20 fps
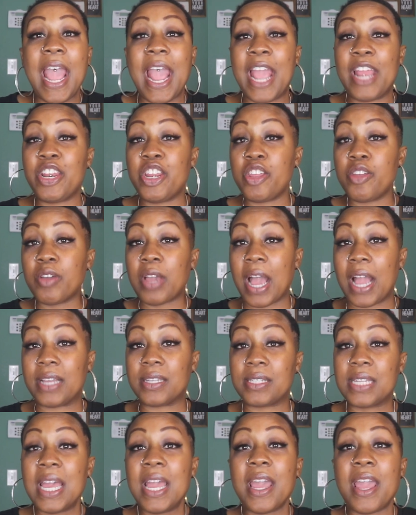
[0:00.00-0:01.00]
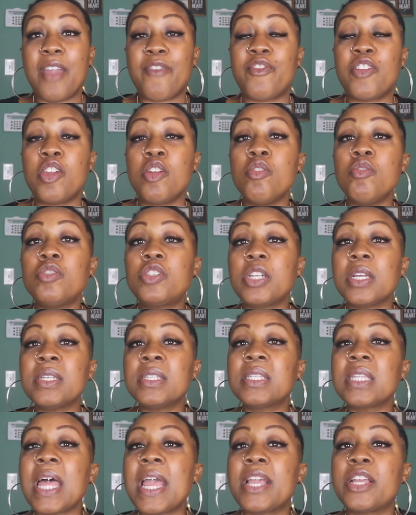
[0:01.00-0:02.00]
And you guys, if you
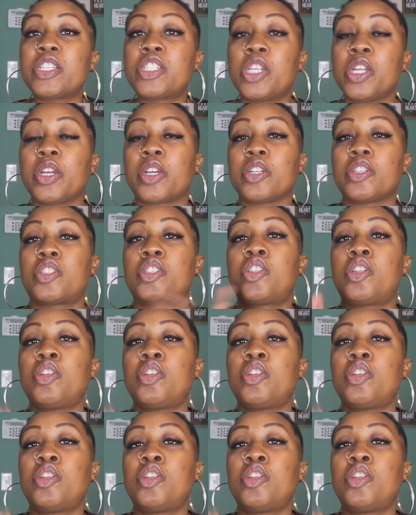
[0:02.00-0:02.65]
just like took